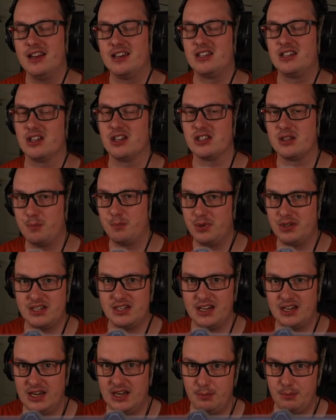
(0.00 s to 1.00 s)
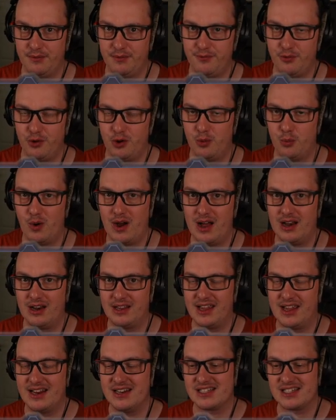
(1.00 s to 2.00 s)
It doesn't particularly perform well
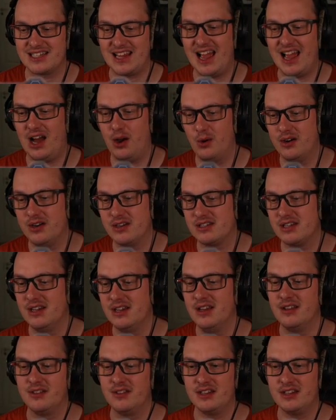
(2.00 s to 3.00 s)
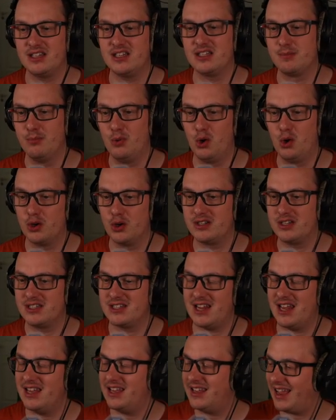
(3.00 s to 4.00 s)
against towers. This is more to
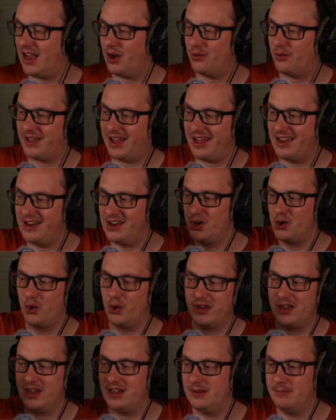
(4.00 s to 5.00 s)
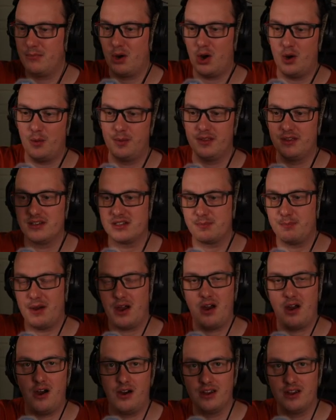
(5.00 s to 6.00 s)
take out that annoying mob that's
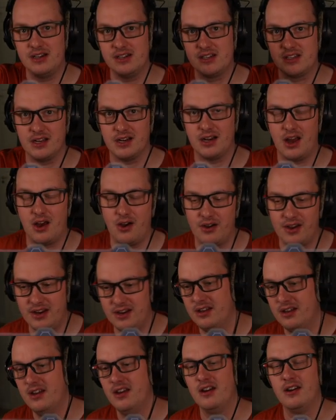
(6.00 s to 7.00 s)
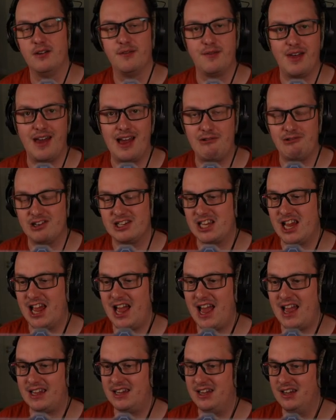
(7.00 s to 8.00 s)
behind the line of their
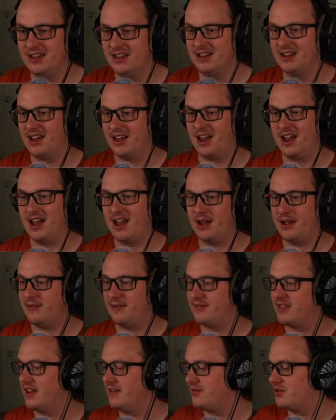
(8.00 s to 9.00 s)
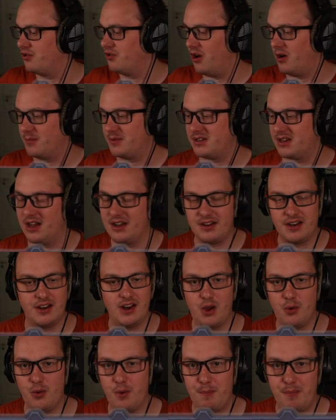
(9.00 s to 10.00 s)
attack. Uh, if they've dropped, I don't
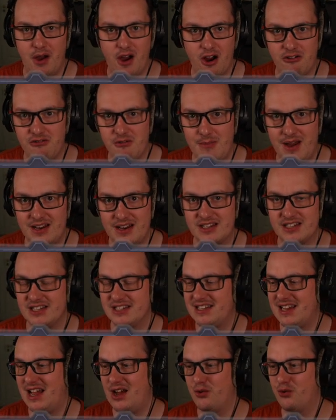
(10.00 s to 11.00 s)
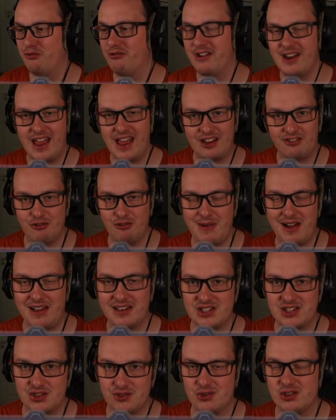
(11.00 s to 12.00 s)
know, a pyromancer down or a
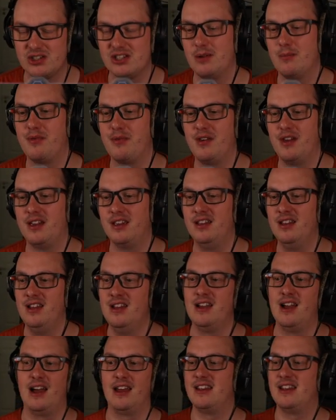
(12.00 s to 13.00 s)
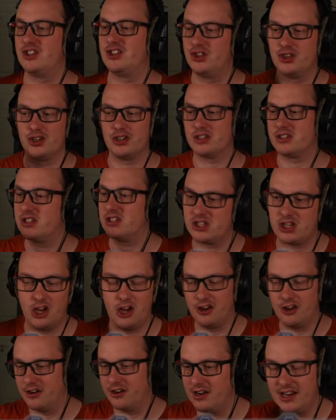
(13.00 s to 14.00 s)
necromancer or something, and it's just
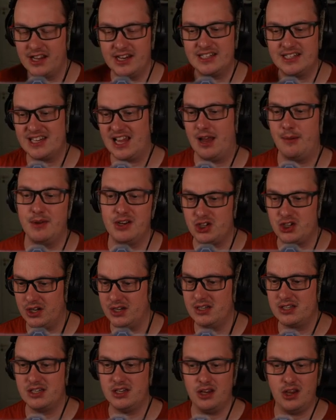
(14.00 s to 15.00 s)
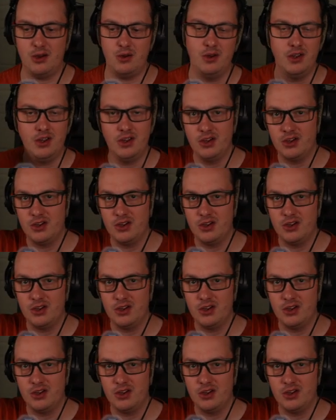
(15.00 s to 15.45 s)
tunneling damage into you,